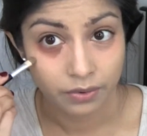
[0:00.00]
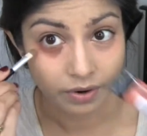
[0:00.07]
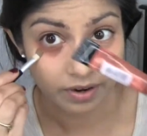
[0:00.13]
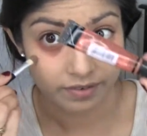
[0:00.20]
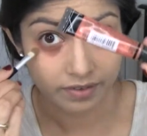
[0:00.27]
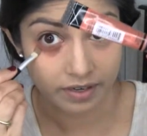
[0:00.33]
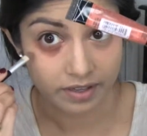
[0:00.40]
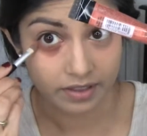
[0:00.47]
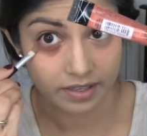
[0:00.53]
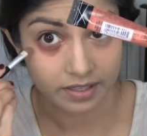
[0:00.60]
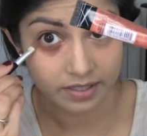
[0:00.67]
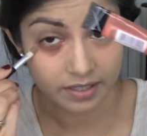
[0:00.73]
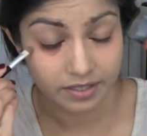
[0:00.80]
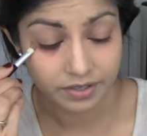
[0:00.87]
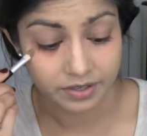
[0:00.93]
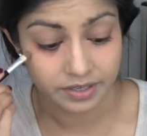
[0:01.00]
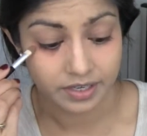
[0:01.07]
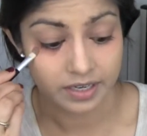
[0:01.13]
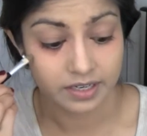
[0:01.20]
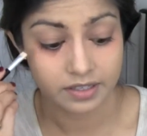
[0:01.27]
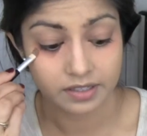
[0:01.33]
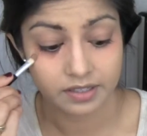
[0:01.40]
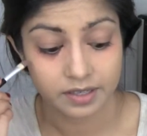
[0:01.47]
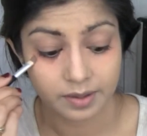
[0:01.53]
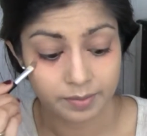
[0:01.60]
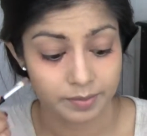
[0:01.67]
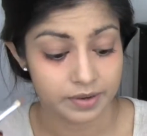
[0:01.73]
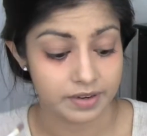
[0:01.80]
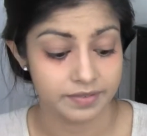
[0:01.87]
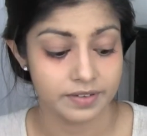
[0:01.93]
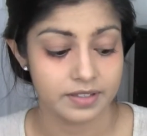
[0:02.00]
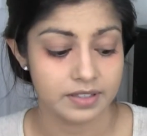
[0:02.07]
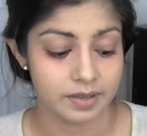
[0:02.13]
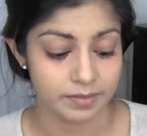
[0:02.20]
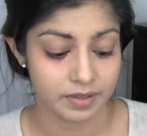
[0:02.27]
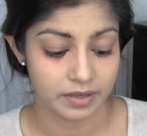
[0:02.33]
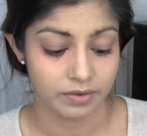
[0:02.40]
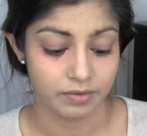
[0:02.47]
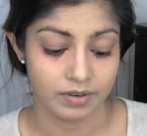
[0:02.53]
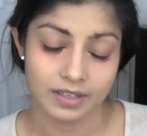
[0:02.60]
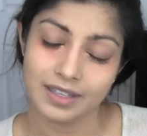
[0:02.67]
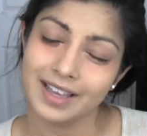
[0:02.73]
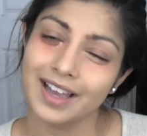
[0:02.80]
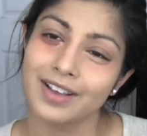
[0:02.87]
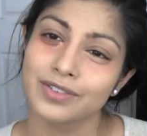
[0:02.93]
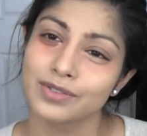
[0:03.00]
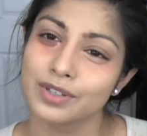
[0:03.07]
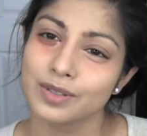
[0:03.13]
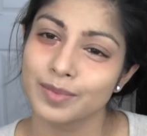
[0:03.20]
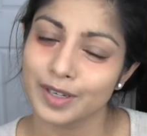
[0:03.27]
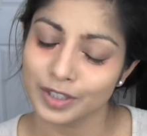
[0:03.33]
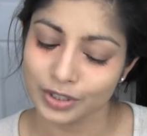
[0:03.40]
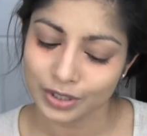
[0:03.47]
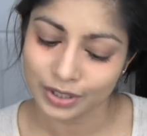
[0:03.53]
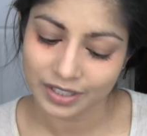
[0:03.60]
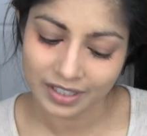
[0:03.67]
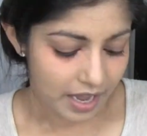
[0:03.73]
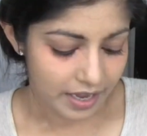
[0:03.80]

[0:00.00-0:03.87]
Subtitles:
where I've done this underneath, but if it's something really extra special,